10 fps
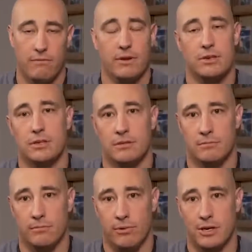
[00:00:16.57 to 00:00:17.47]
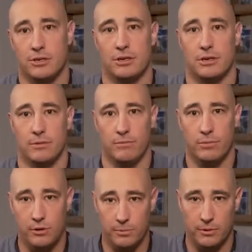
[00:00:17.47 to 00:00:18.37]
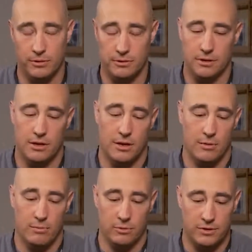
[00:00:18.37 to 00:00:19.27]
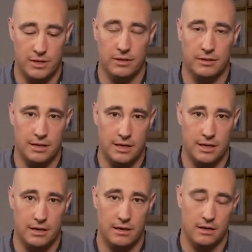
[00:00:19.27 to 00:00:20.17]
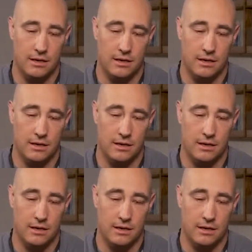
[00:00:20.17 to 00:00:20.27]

vision, pressure, pupils, motility,